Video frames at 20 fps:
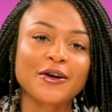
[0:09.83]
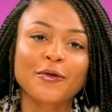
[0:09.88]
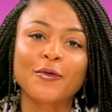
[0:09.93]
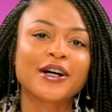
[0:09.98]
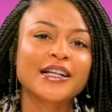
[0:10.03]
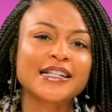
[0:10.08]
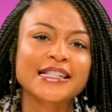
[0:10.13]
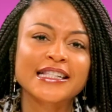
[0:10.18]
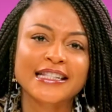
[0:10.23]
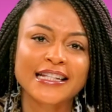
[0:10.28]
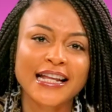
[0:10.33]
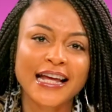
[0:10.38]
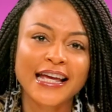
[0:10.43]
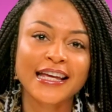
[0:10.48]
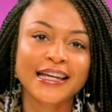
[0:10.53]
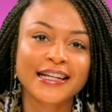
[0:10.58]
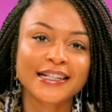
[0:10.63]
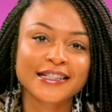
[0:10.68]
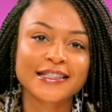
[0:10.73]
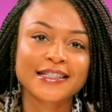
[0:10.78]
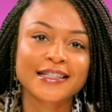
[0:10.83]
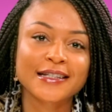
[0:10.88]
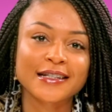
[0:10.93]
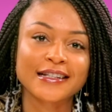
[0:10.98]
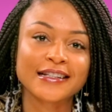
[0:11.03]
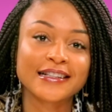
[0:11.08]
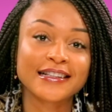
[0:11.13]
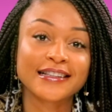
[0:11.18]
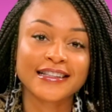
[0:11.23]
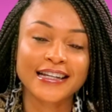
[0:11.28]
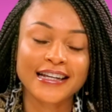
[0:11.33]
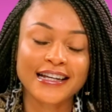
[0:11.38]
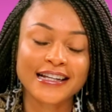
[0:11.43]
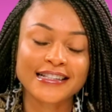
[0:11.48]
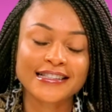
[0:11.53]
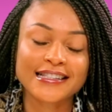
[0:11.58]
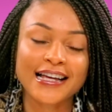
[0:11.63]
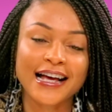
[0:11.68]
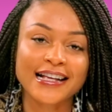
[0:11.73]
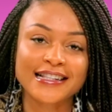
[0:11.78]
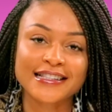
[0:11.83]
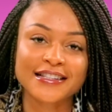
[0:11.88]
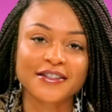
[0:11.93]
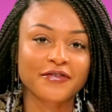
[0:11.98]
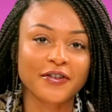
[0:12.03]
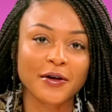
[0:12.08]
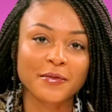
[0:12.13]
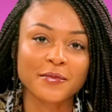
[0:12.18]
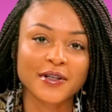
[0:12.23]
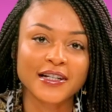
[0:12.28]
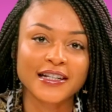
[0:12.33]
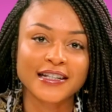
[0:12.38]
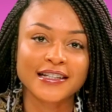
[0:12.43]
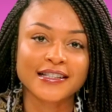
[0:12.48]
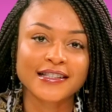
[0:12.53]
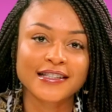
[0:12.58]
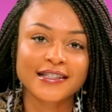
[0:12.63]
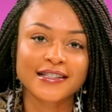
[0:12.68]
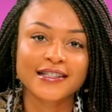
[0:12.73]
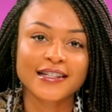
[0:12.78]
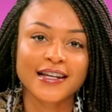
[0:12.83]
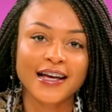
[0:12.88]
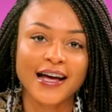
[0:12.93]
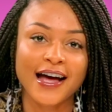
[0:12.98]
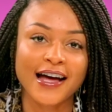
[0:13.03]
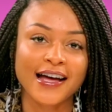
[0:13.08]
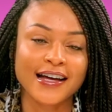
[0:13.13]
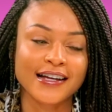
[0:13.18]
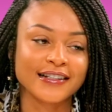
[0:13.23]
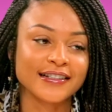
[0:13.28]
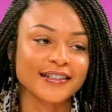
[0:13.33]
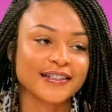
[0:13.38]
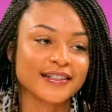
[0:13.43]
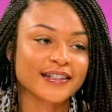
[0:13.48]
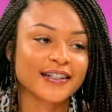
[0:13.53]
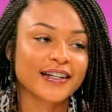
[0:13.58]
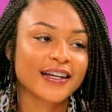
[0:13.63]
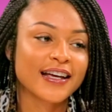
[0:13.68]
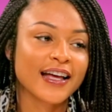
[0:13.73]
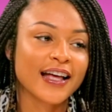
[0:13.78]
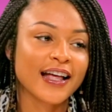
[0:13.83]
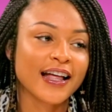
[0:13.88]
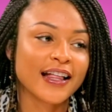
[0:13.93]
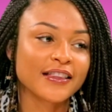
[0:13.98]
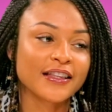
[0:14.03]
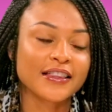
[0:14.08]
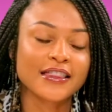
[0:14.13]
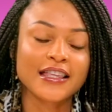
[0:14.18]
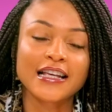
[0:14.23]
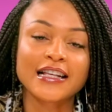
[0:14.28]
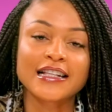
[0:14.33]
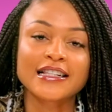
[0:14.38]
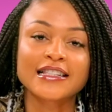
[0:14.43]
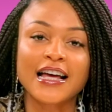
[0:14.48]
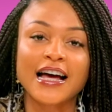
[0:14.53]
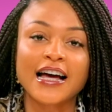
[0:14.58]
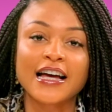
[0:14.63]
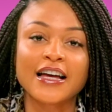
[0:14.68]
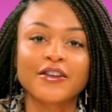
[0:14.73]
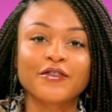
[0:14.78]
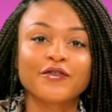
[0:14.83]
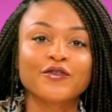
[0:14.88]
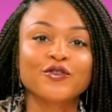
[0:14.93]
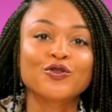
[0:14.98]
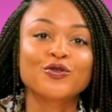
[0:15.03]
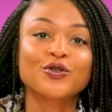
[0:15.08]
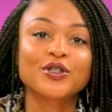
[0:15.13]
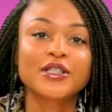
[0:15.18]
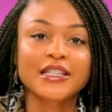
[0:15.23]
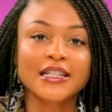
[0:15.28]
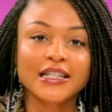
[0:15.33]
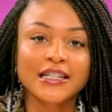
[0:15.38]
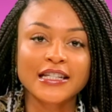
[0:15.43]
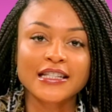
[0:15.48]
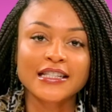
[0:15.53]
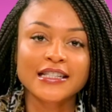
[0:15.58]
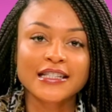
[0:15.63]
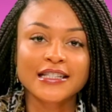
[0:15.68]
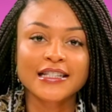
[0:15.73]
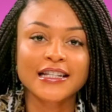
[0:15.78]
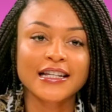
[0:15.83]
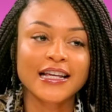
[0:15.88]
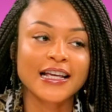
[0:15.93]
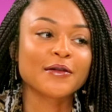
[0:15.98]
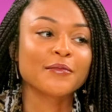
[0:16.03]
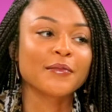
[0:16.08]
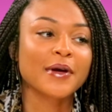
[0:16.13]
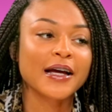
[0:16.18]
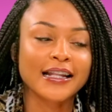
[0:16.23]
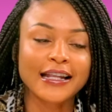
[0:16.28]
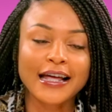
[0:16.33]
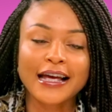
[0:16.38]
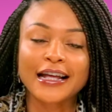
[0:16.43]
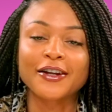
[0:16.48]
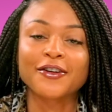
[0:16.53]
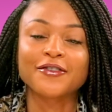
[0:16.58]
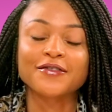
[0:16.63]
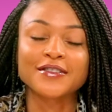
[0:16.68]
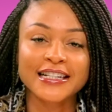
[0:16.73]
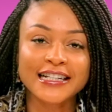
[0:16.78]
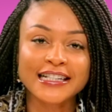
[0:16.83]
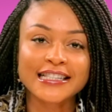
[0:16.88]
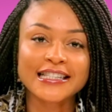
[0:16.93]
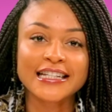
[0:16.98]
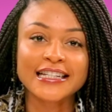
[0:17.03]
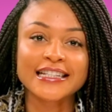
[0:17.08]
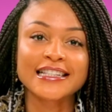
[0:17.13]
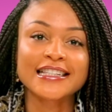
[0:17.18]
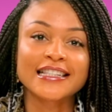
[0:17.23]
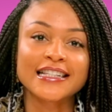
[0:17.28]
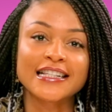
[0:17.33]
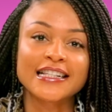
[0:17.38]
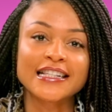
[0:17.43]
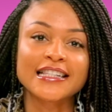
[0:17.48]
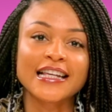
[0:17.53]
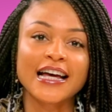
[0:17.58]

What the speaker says: what it's like to date as a feminist, and the things I've noticed in my line of dating since